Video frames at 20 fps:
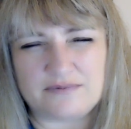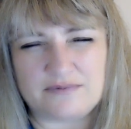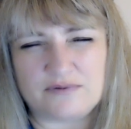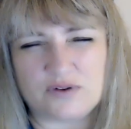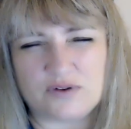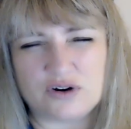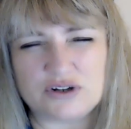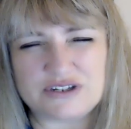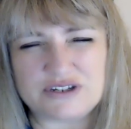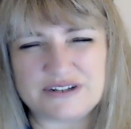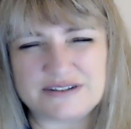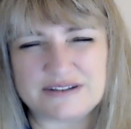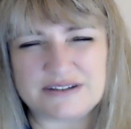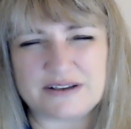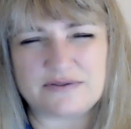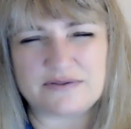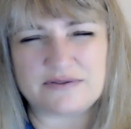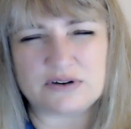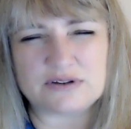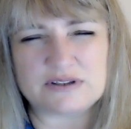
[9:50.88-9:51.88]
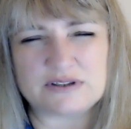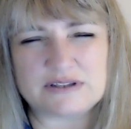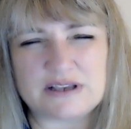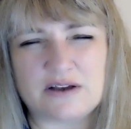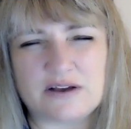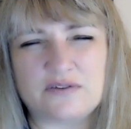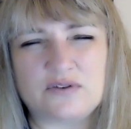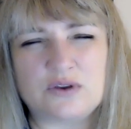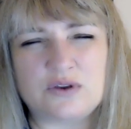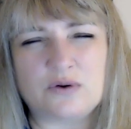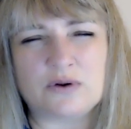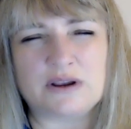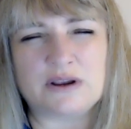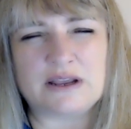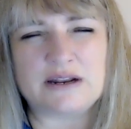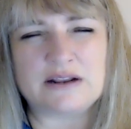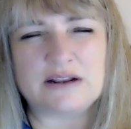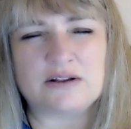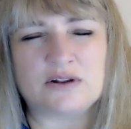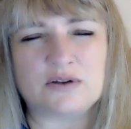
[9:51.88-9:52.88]
versions of yourself, you are
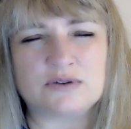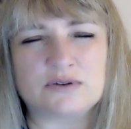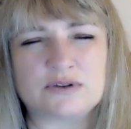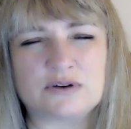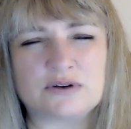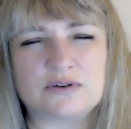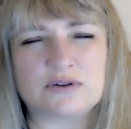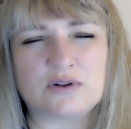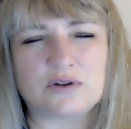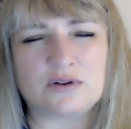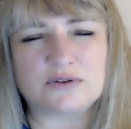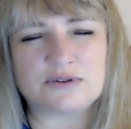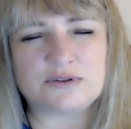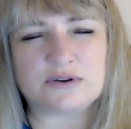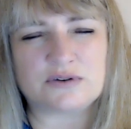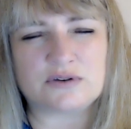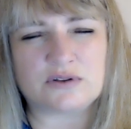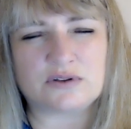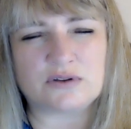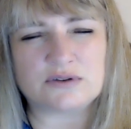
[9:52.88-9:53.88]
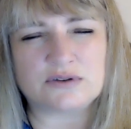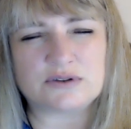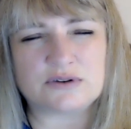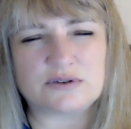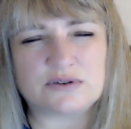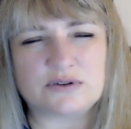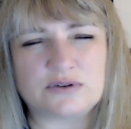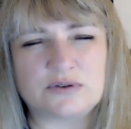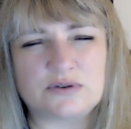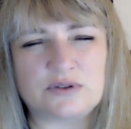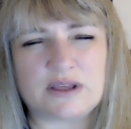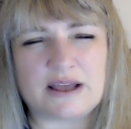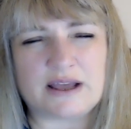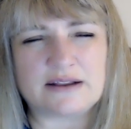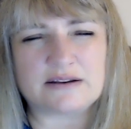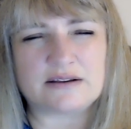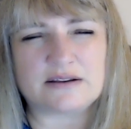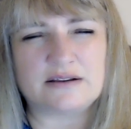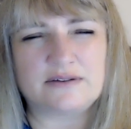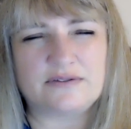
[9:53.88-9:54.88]
getting closer and closer and closer to
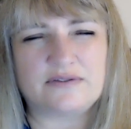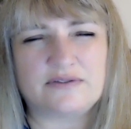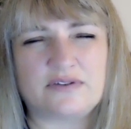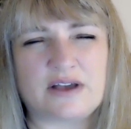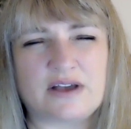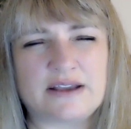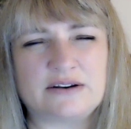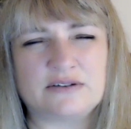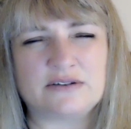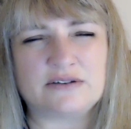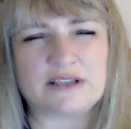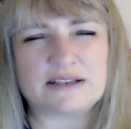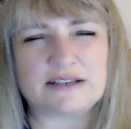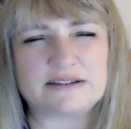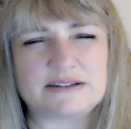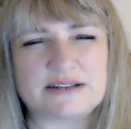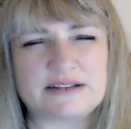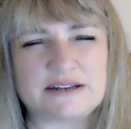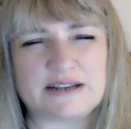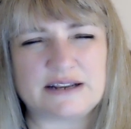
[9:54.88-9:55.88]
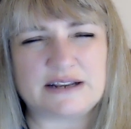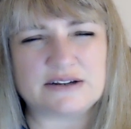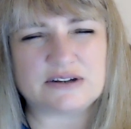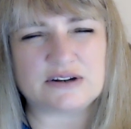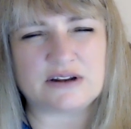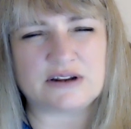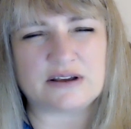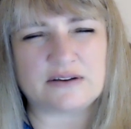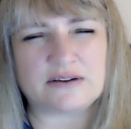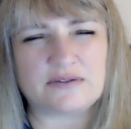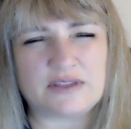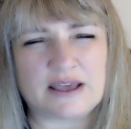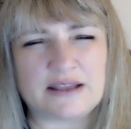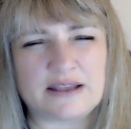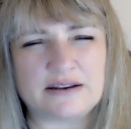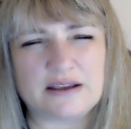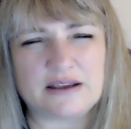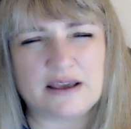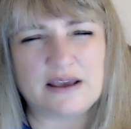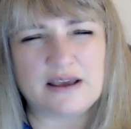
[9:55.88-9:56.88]
that final destination of
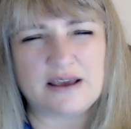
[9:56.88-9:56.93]
that